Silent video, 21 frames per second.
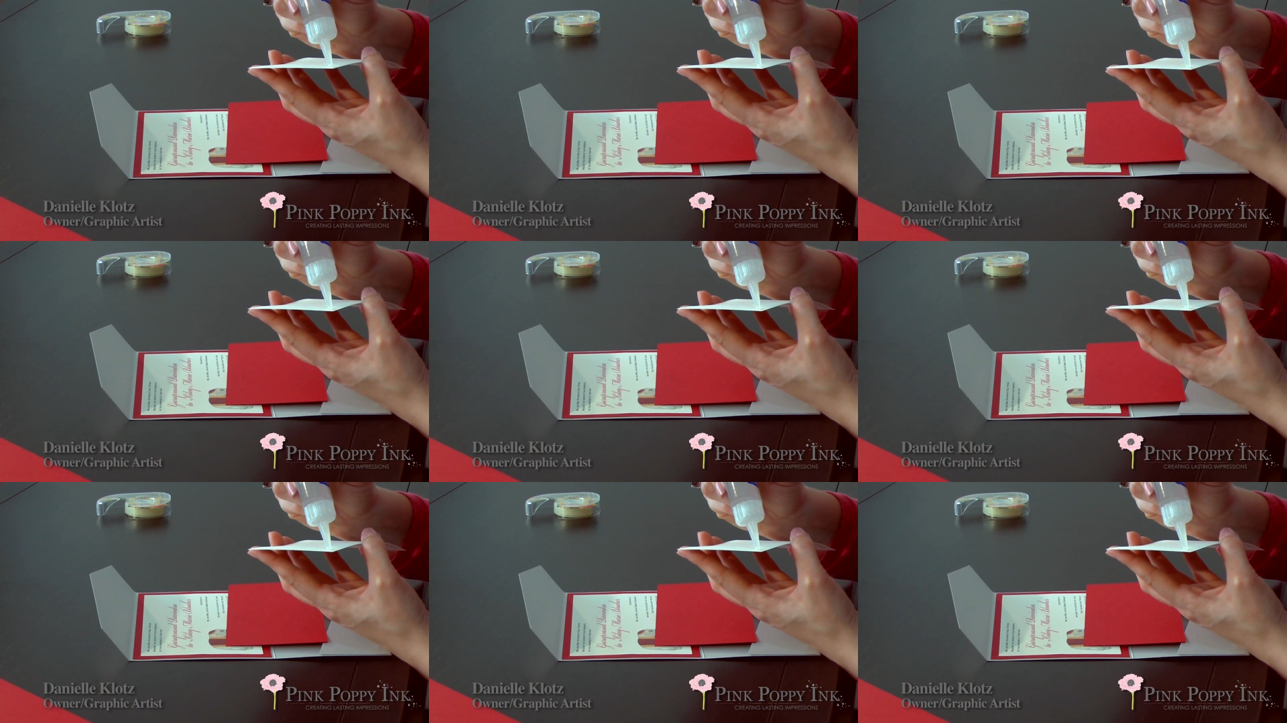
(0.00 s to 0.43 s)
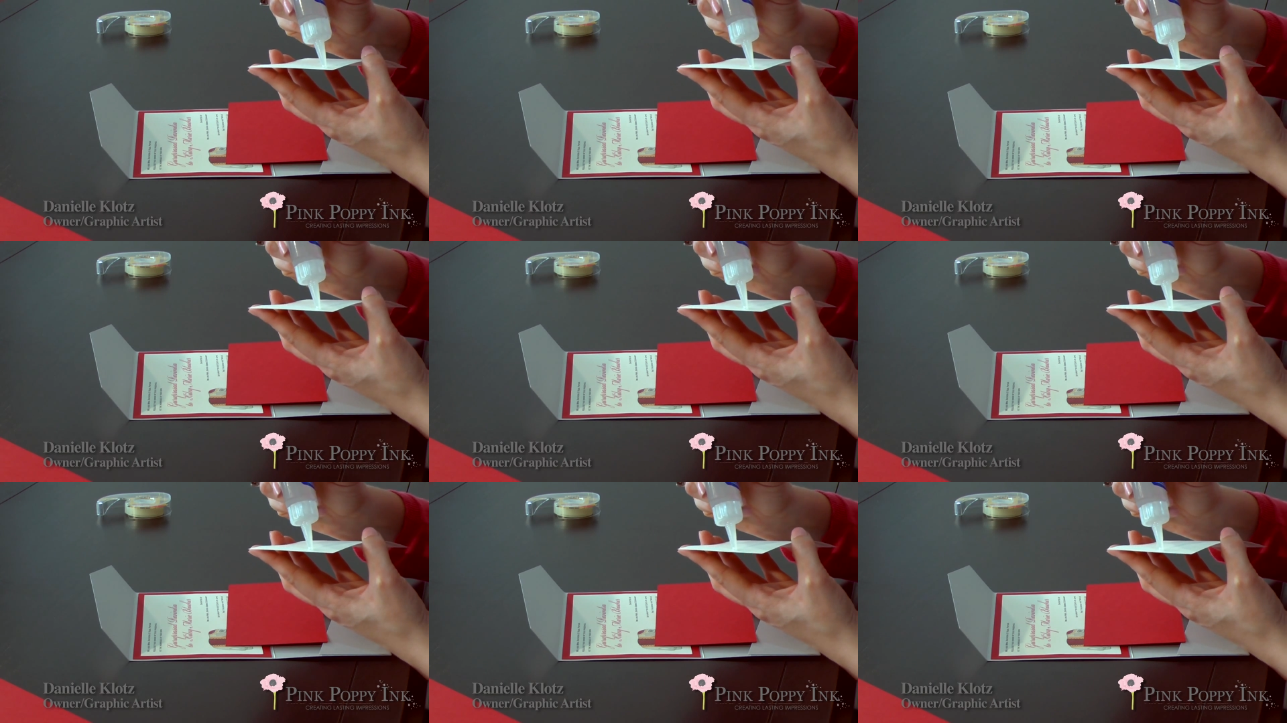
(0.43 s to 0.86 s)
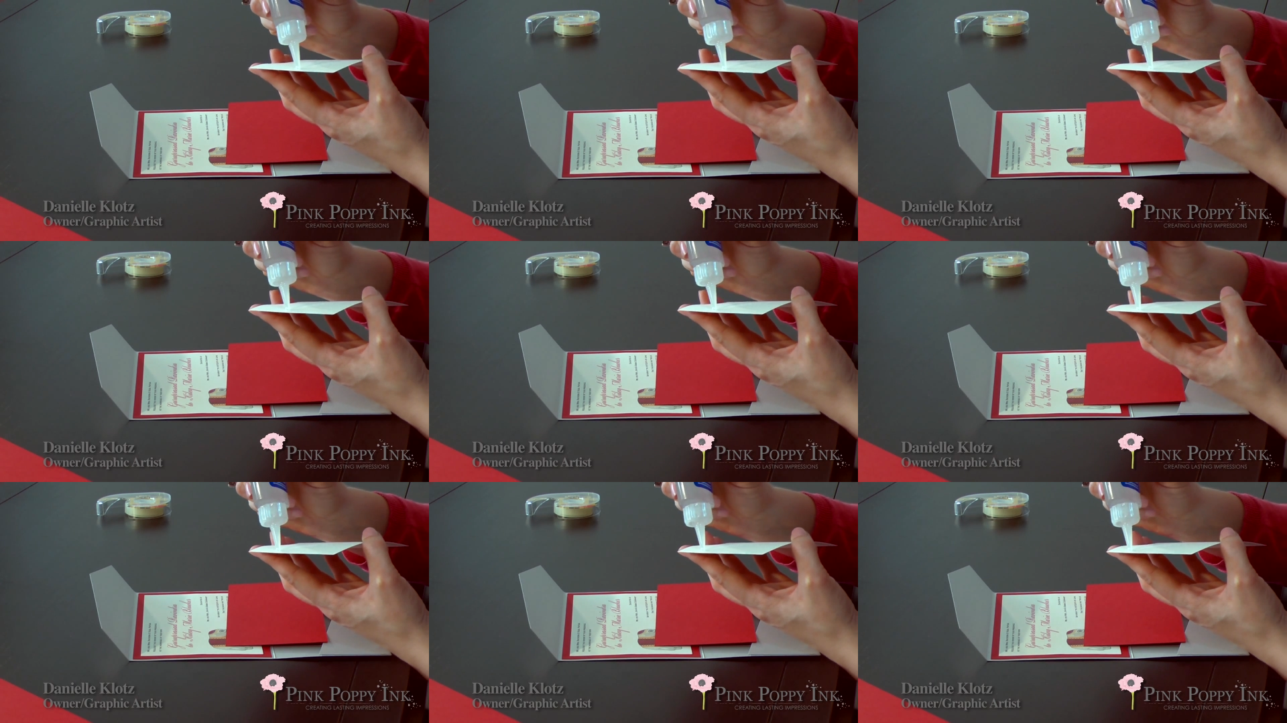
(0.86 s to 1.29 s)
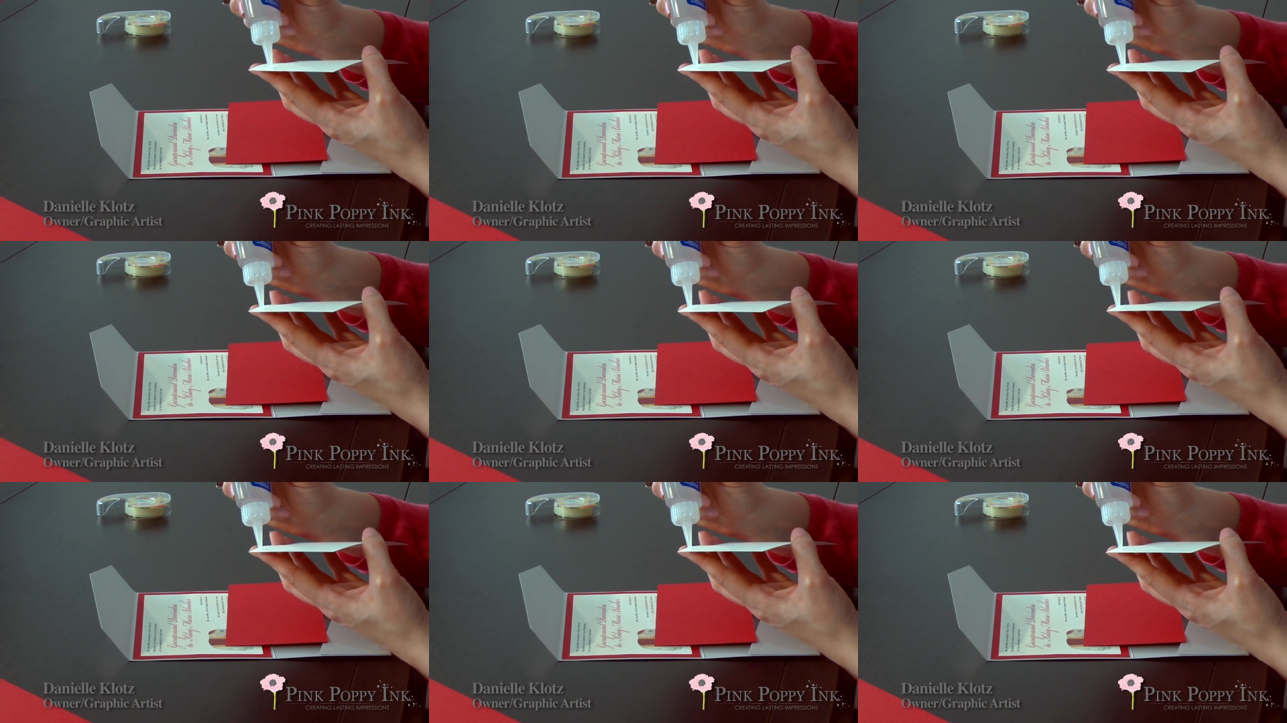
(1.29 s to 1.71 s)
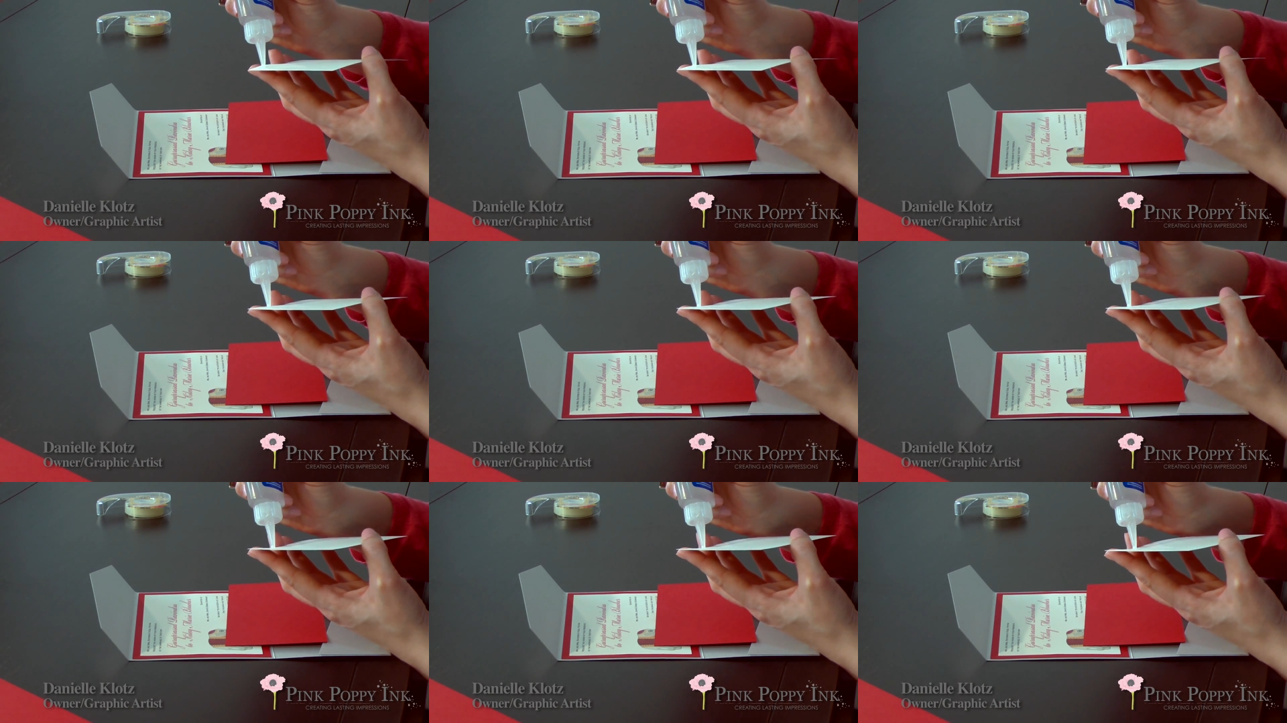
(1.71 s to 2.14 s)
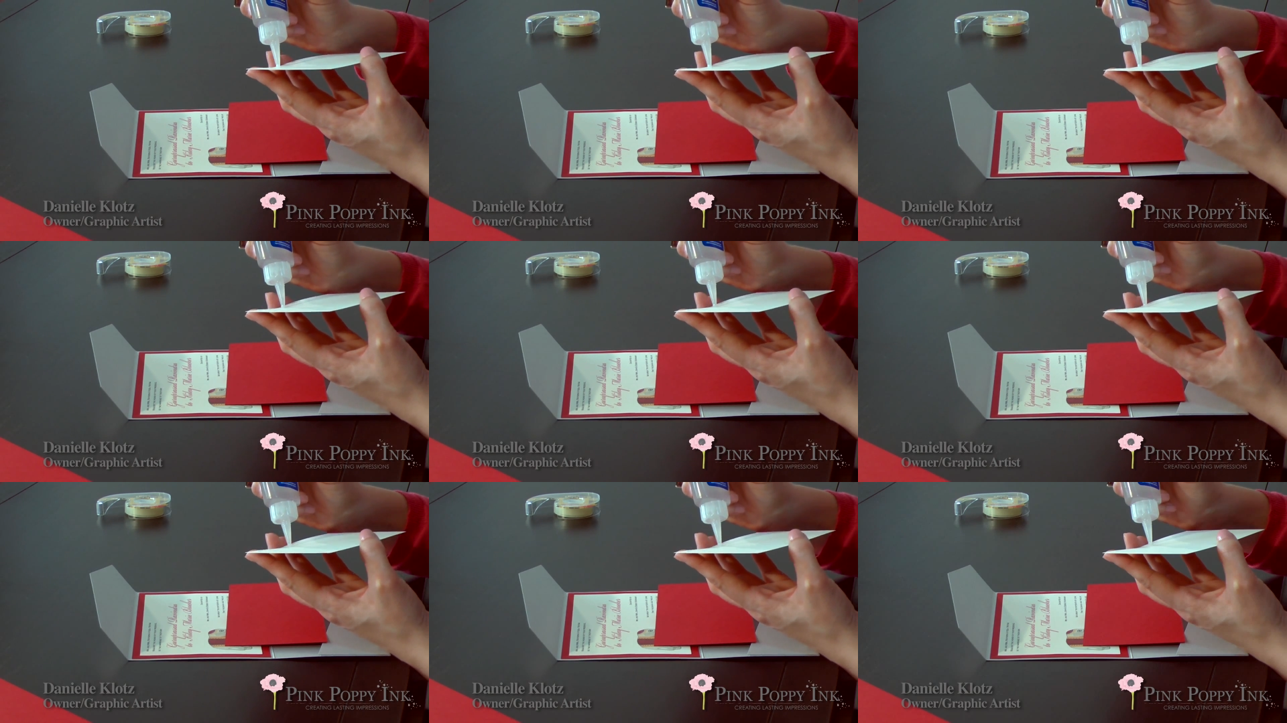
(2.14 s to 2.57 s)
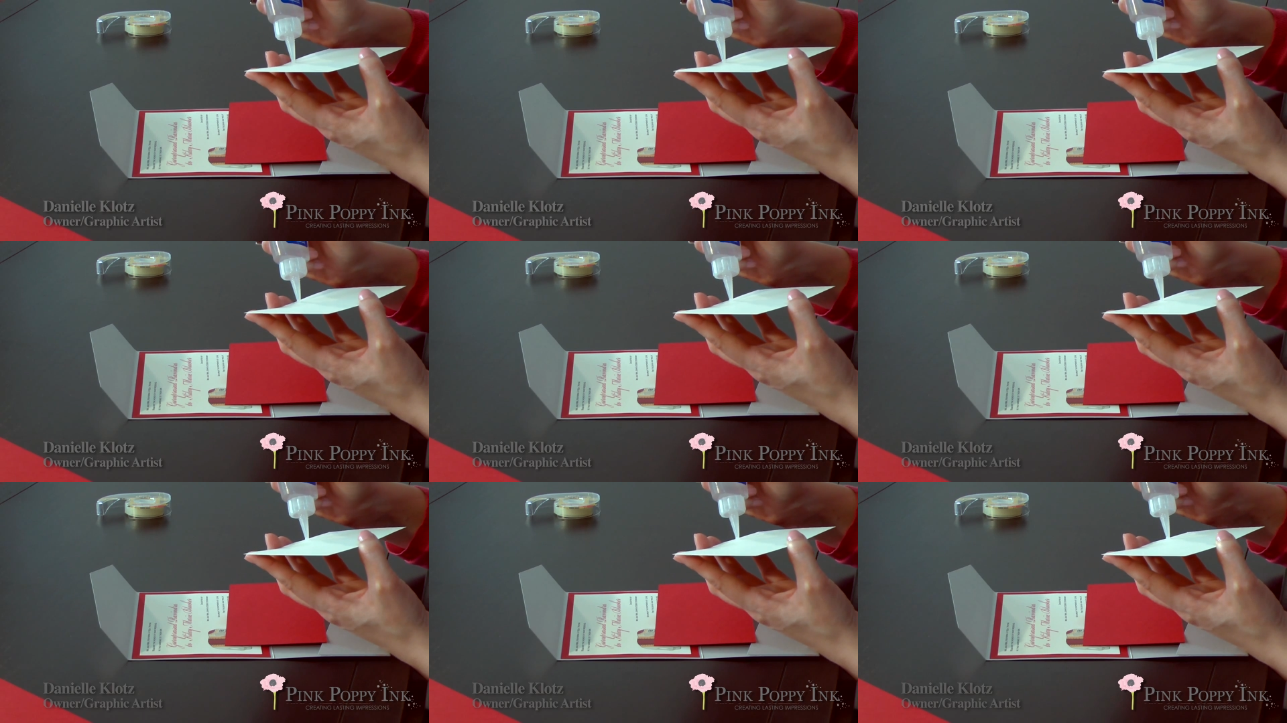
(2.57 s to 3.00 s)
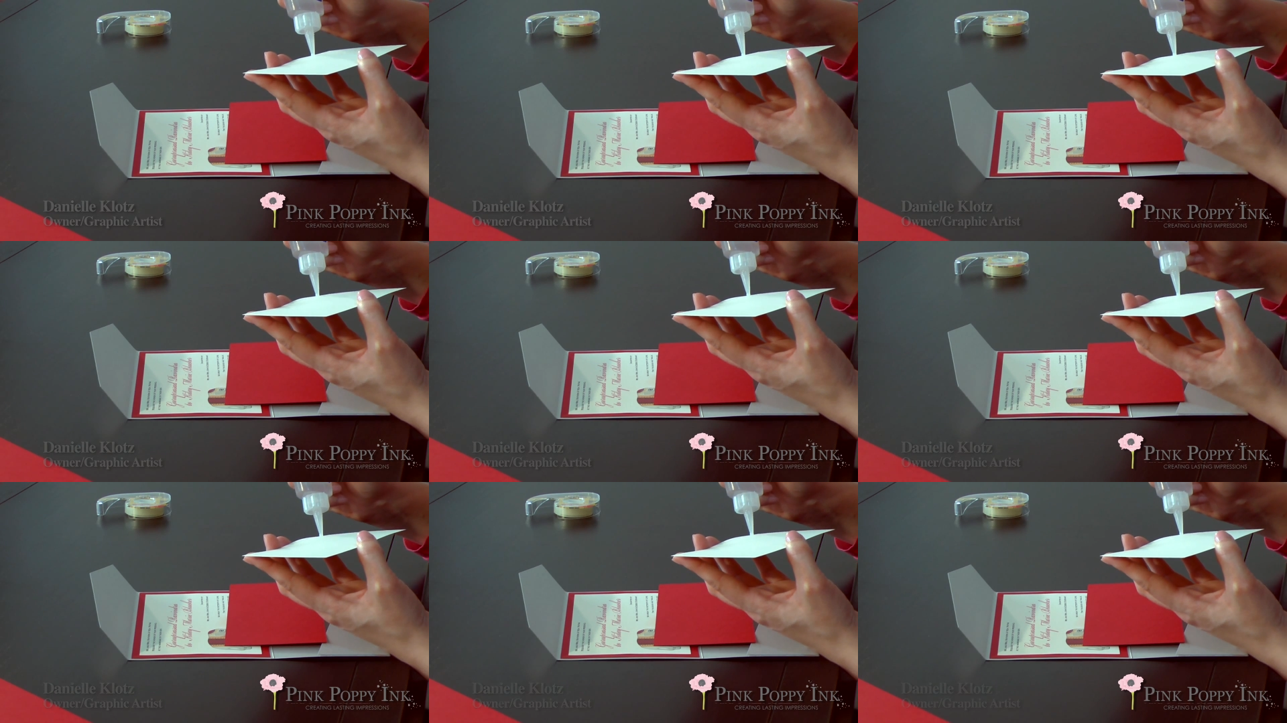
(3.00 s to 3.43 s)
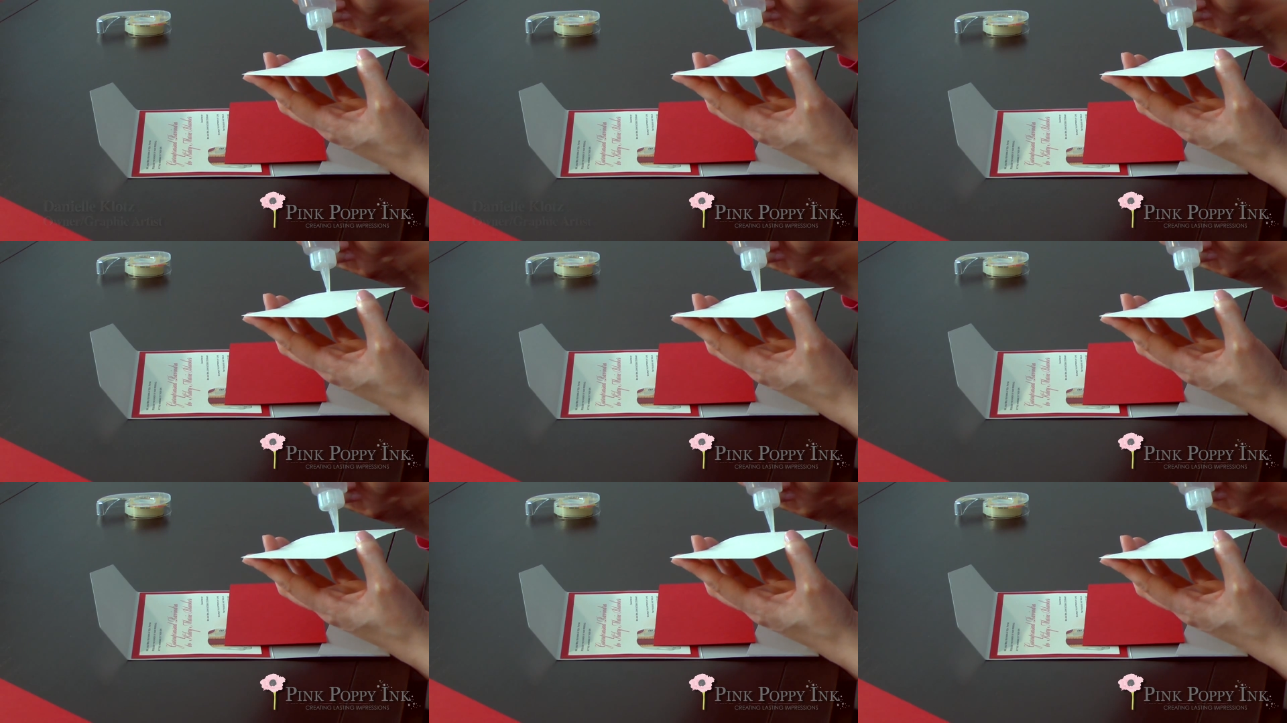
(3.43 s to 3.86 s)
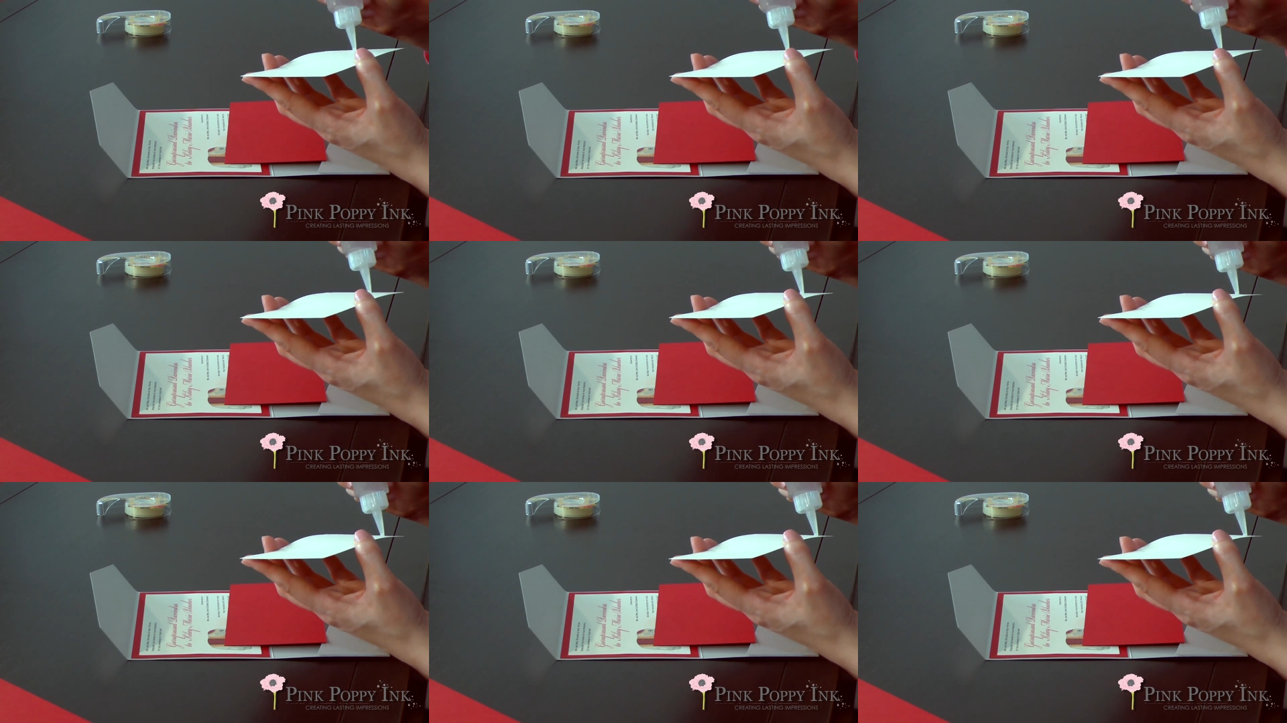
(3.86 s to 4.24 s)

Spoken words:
Nobody's mouth can be seen.